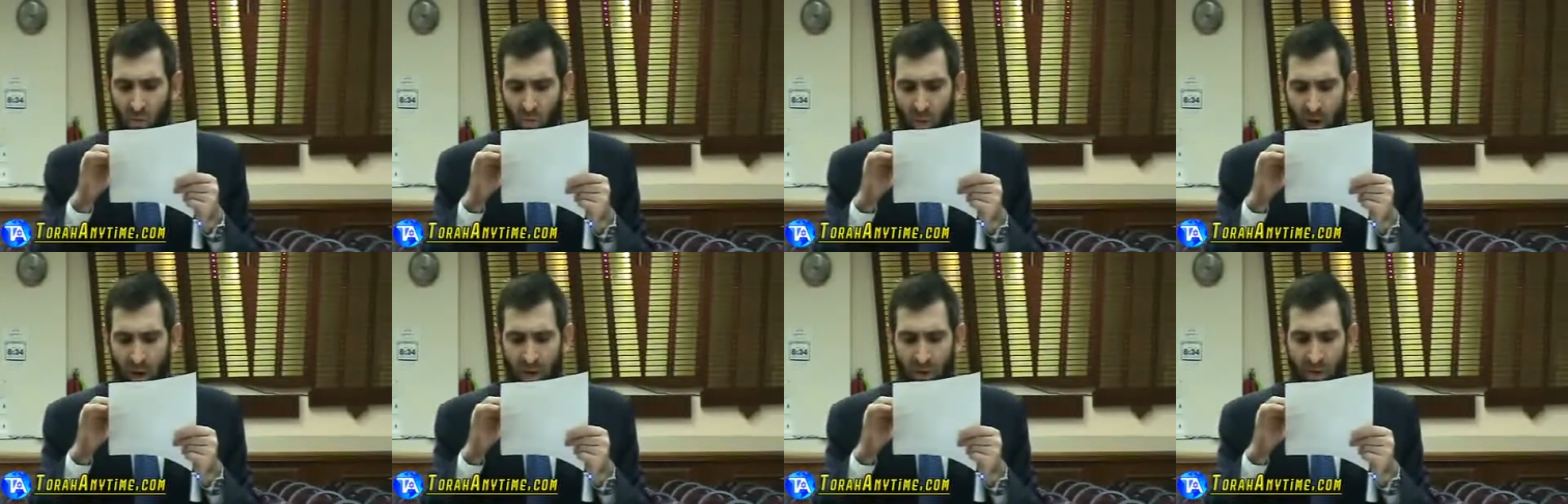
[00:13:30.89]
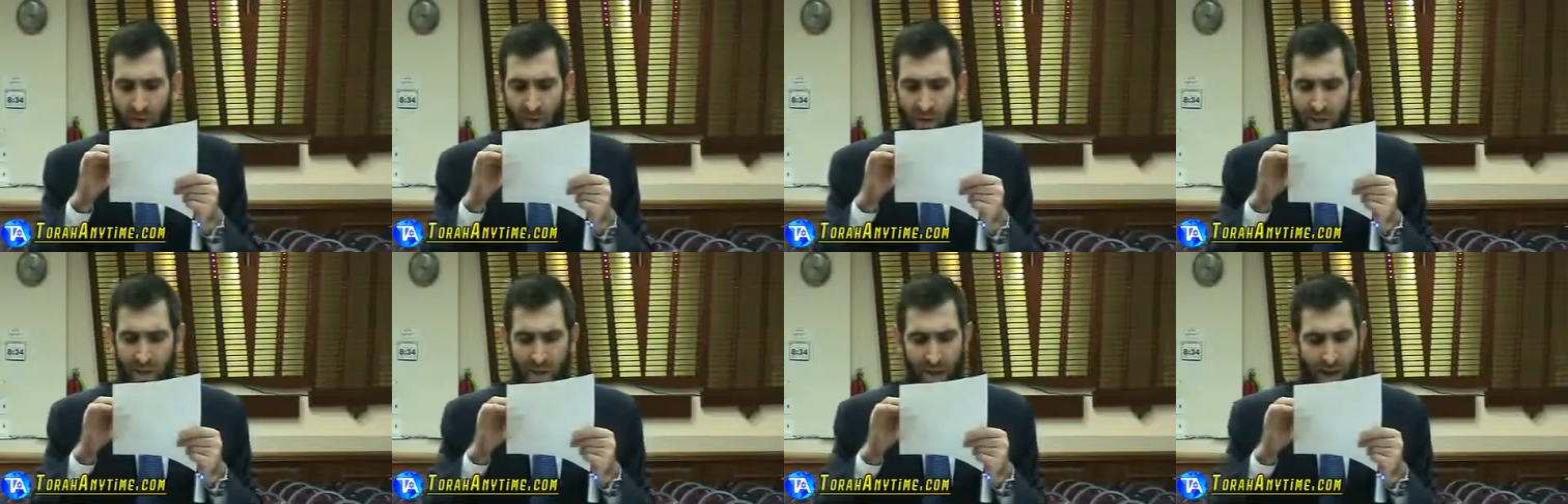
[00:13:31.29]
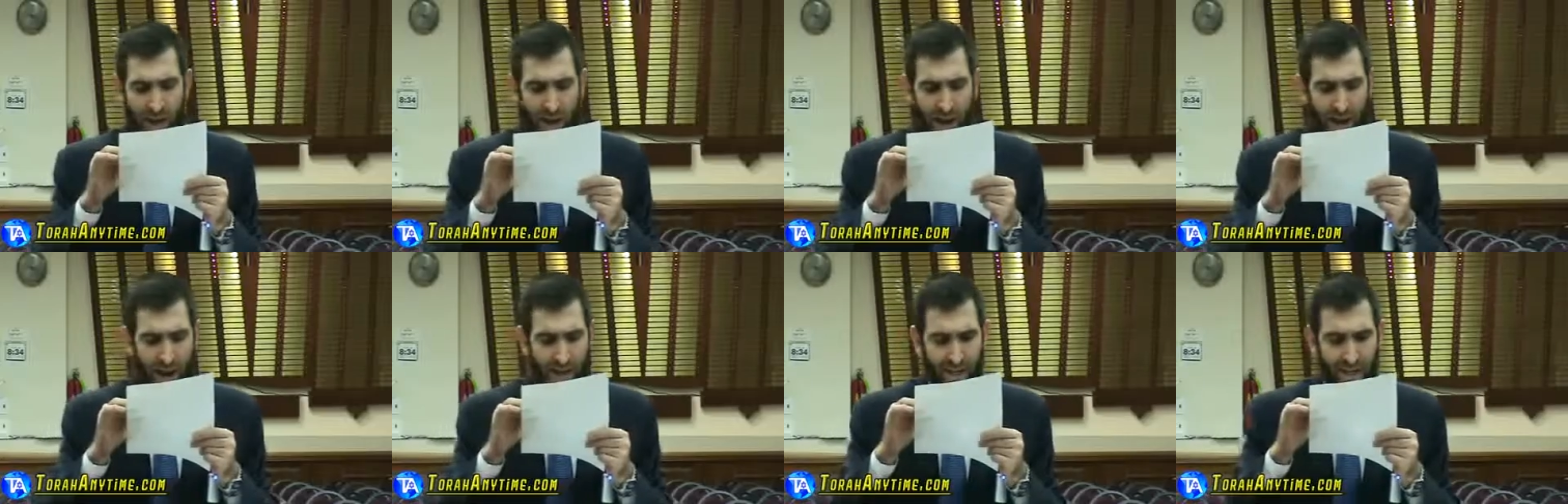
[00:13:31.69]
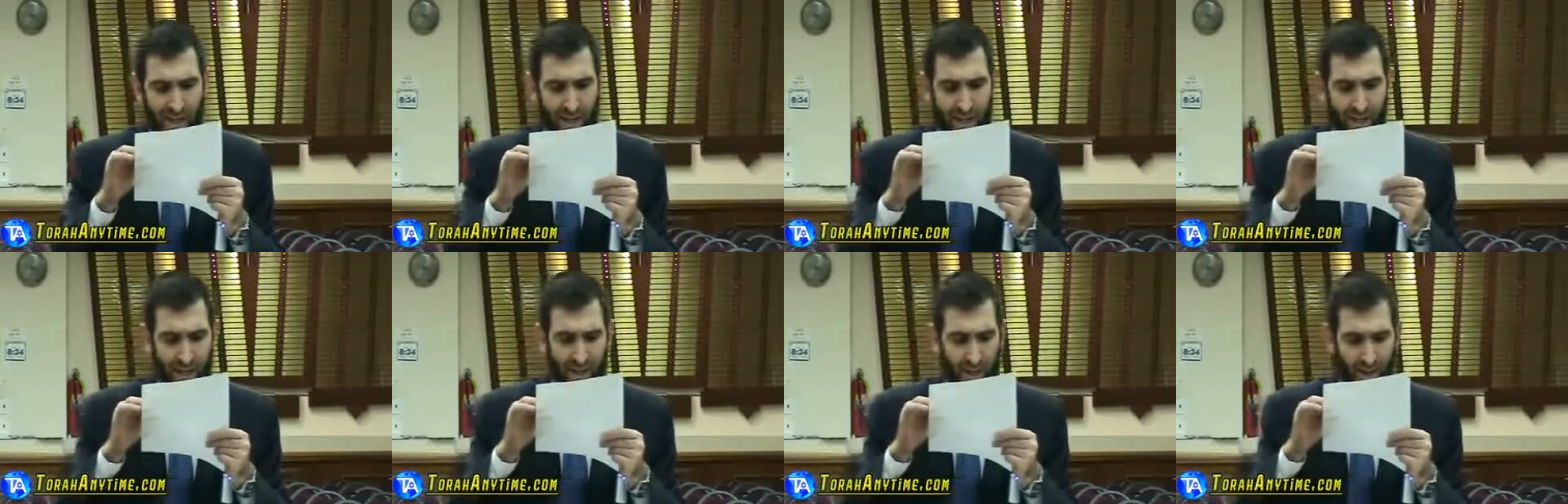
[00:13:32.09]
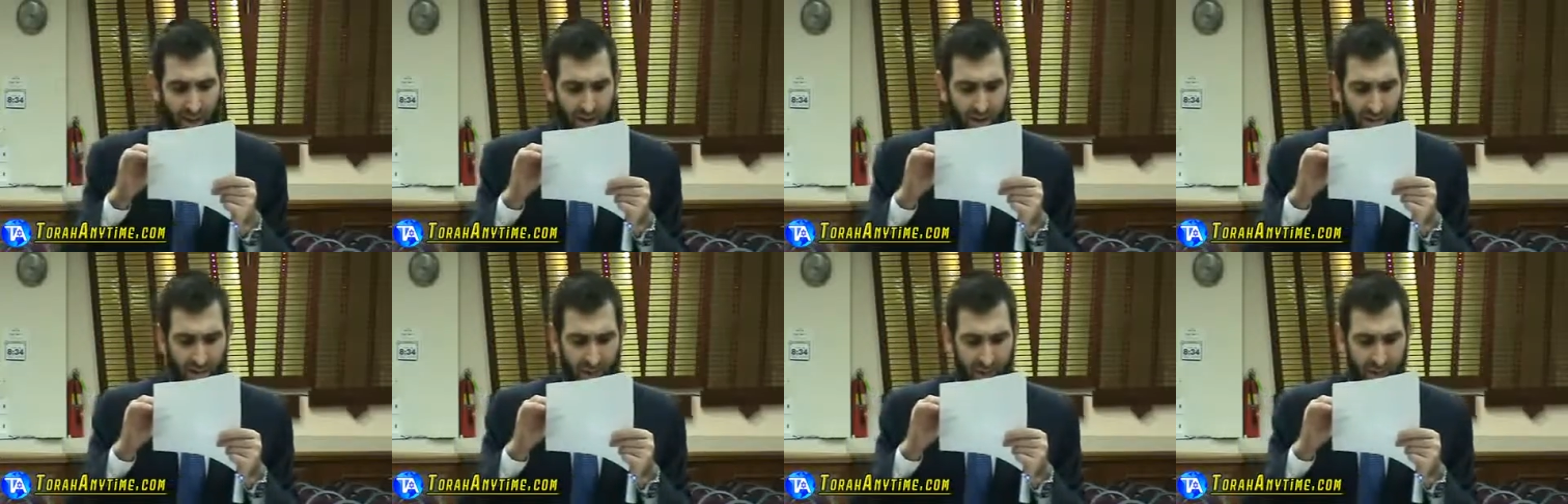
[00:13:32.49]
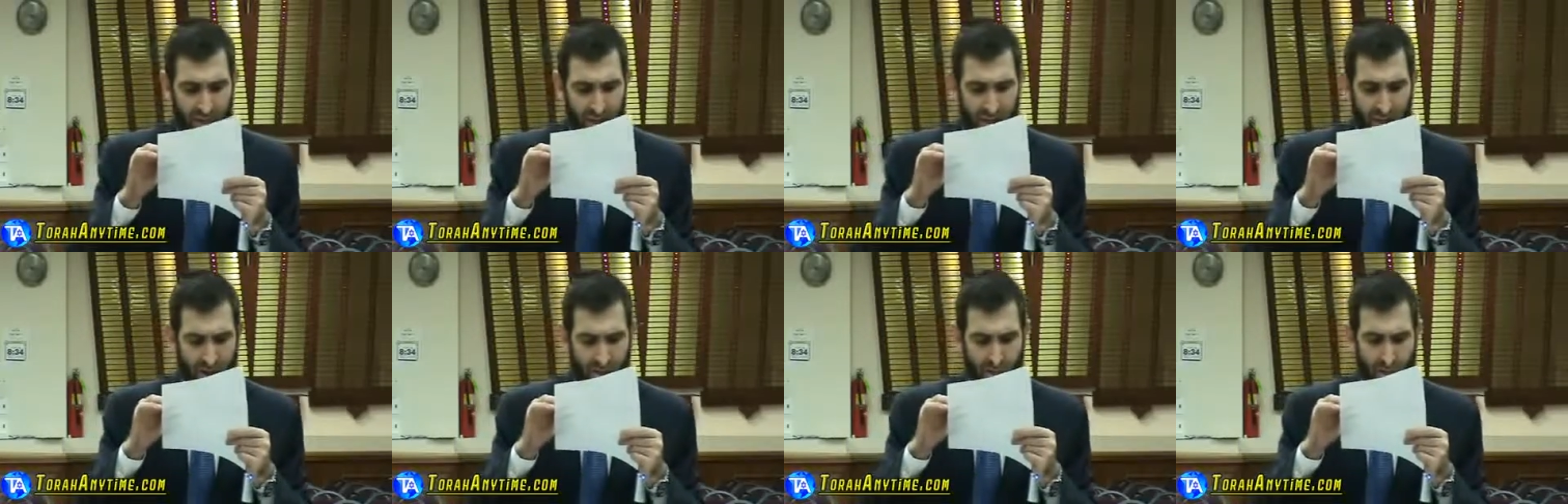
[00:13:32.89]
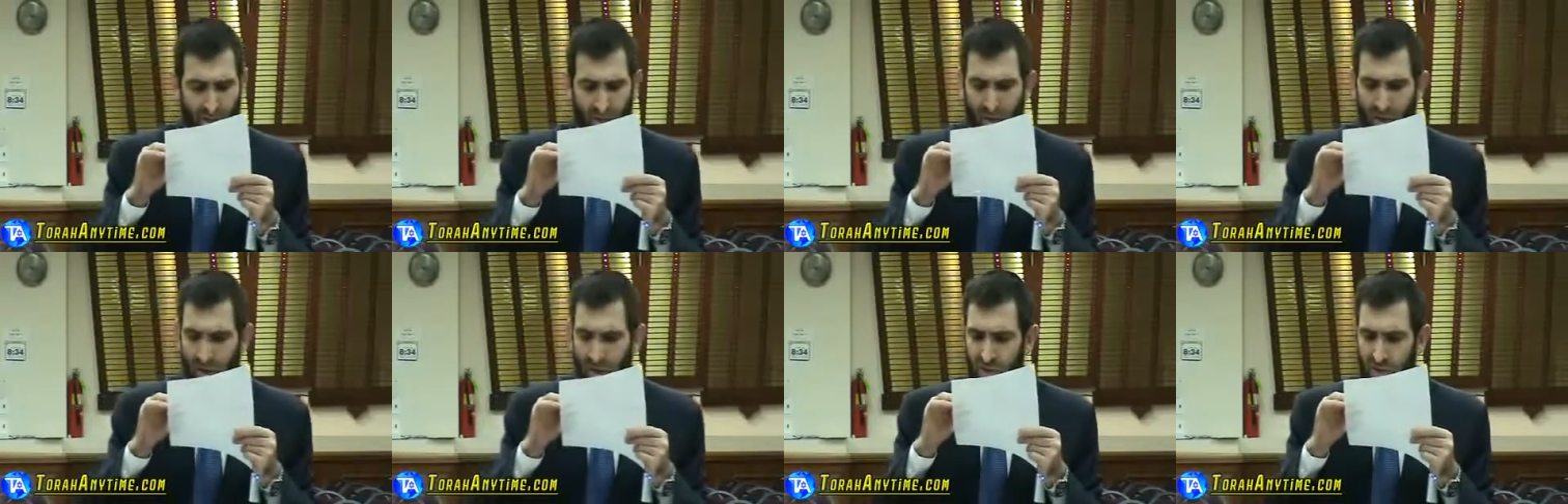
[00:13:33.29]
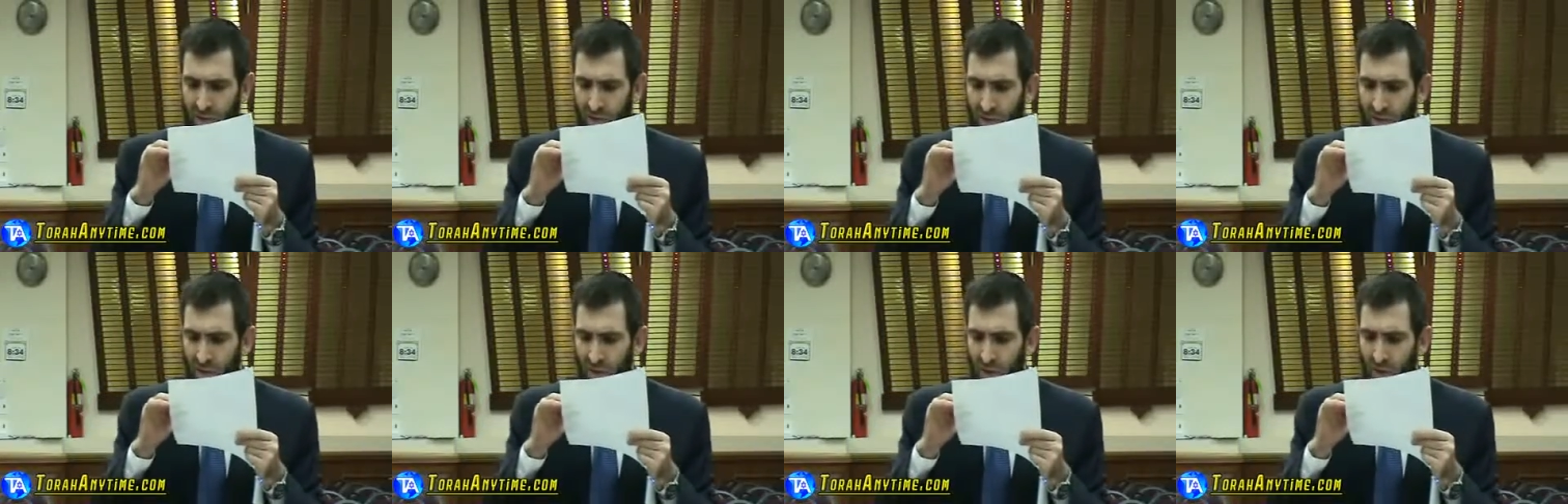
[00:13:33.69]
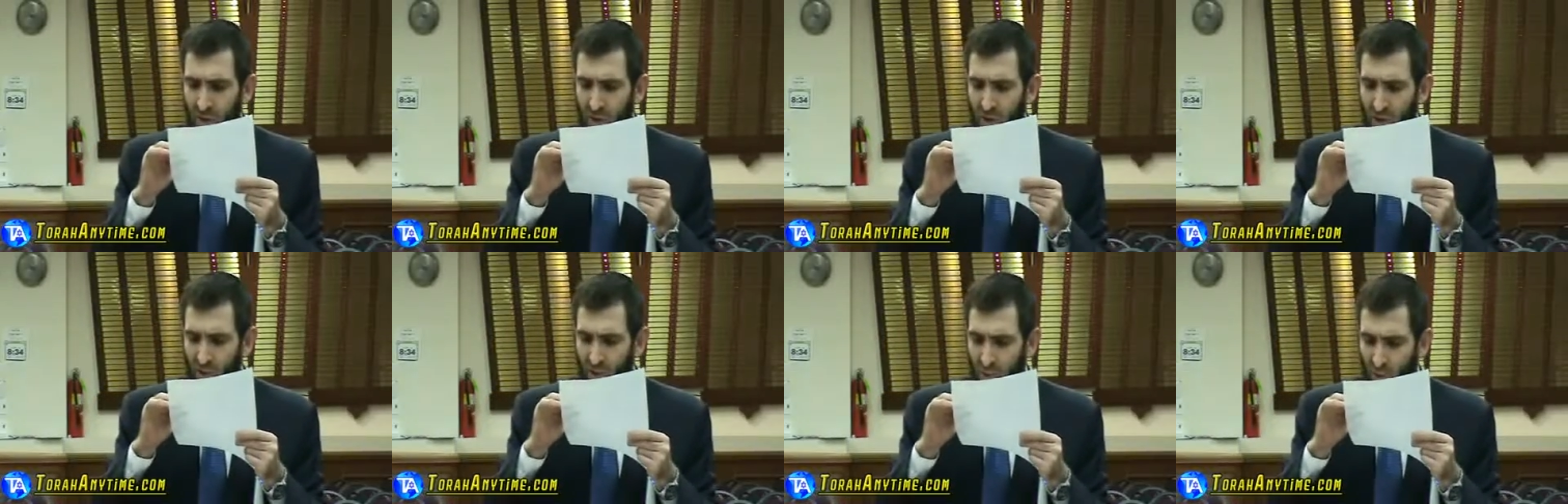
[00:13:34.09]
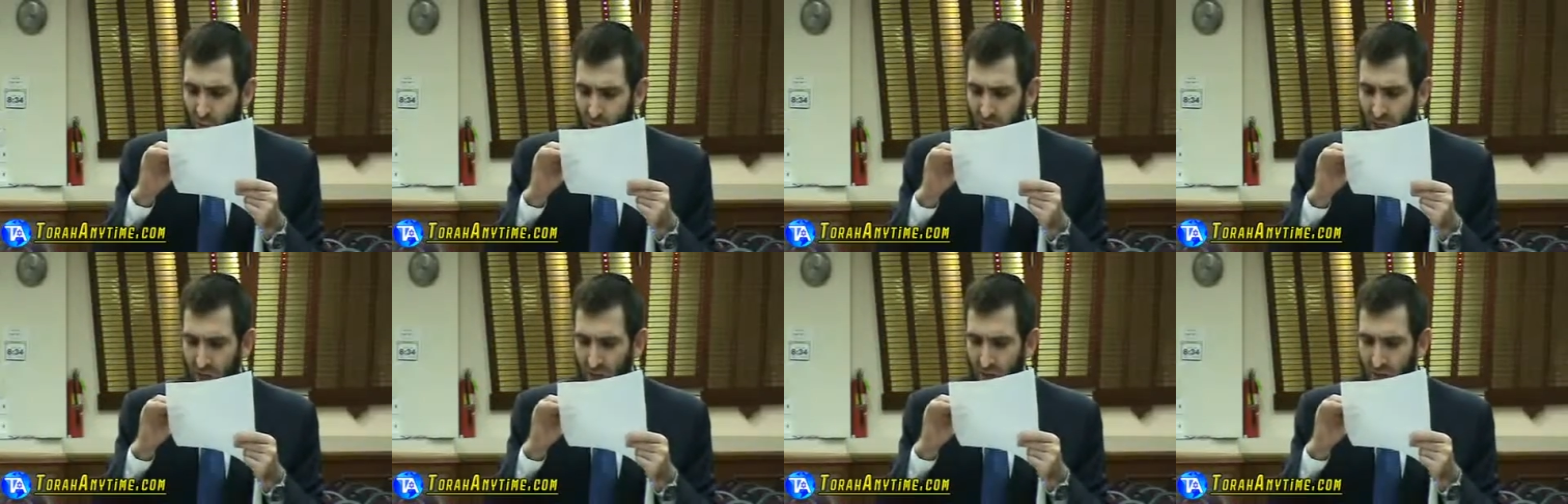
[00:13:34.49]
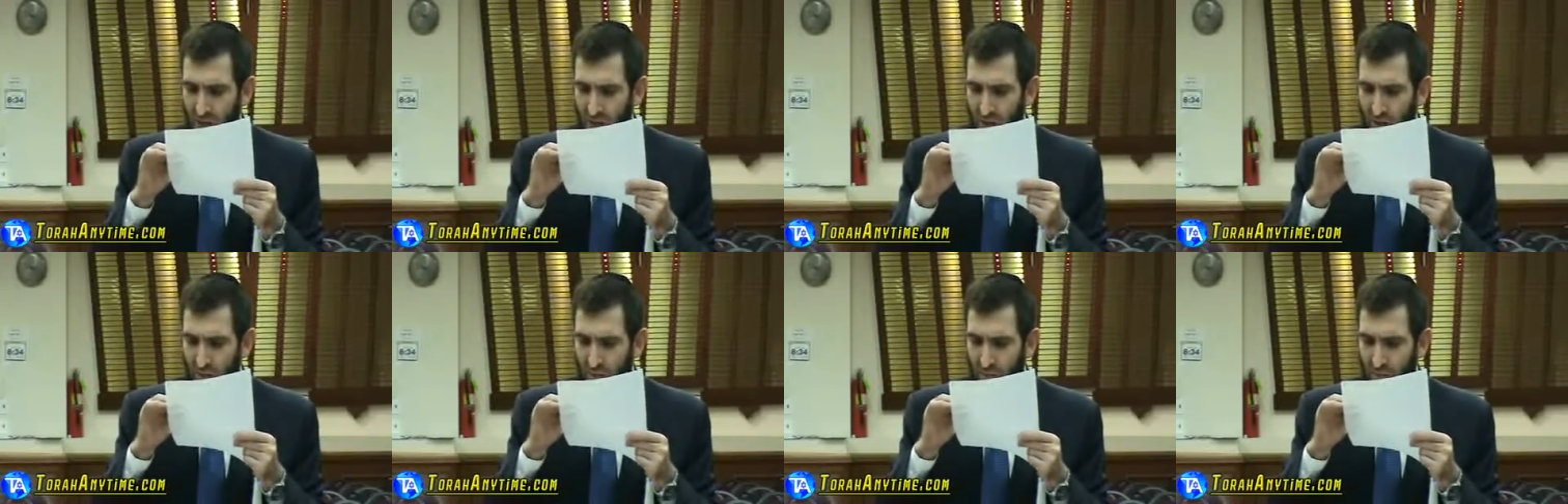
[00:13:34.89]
Why are the eyes of the Tarmodians weak?